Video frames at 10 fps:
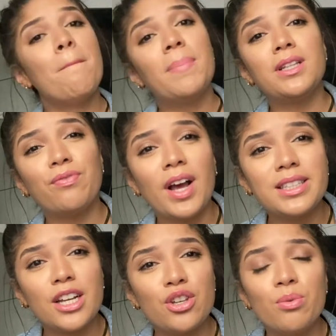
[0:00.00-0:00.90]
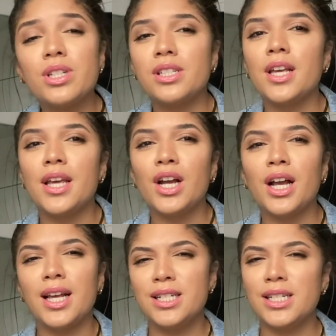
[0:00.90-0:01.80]
But the fact that you would sit here
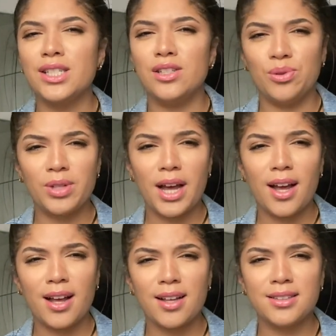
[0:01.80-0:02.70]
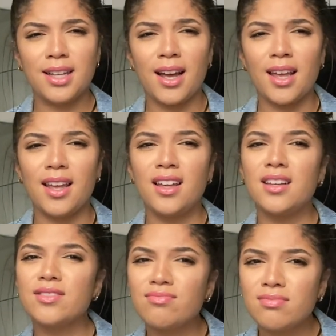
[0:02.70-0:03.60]
and just do that, like,